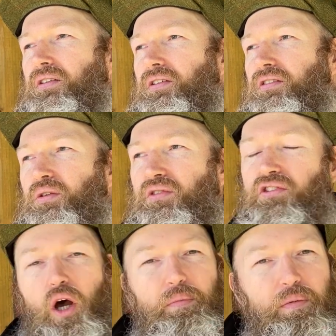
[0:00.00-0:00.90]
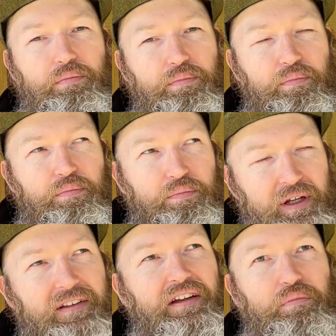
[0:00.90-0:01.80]
So stop
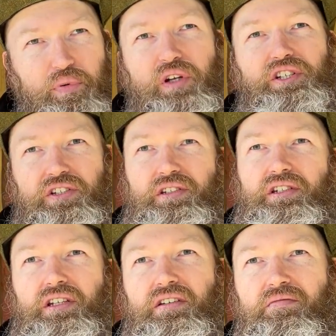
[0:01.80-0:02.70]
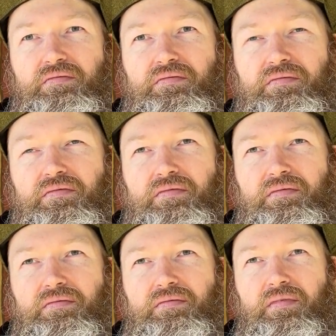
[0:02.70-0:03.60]
building bridges
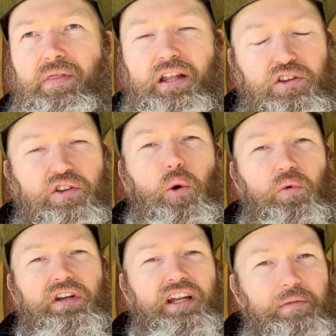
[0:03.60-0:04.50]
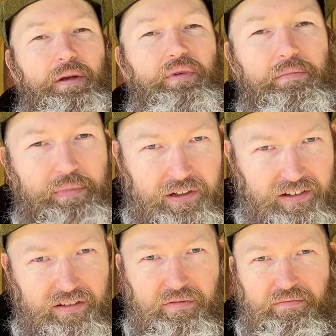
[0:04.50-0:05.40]
that don't need to be
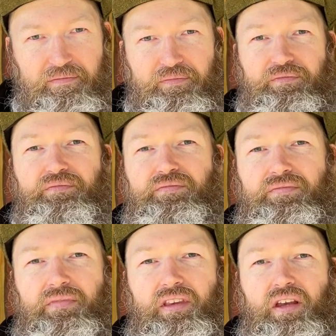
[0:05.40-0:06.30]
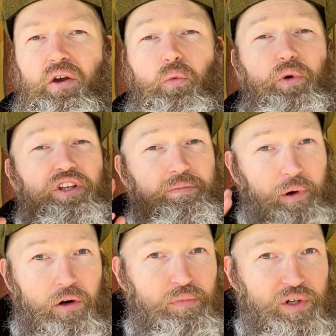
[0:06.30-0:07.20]
rebuilt. When you
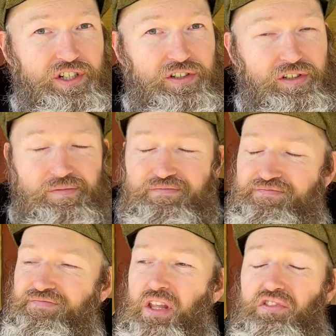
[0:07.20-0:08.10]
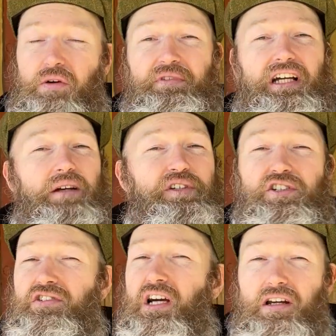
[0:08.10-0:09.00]
burn bridges, sometimes you
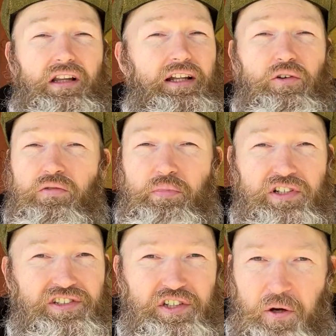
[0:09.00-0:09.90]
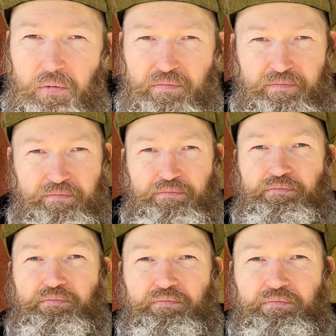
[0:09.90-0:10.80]
just gotta let those bridges go.
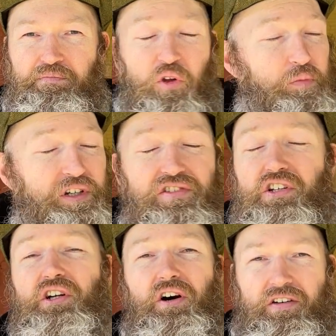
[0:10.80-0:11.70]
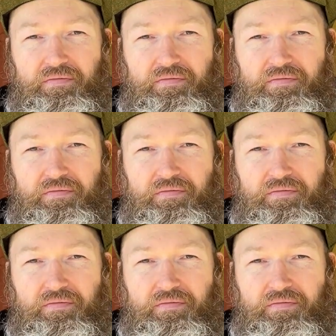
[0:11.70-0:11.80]
Those bridges are gone.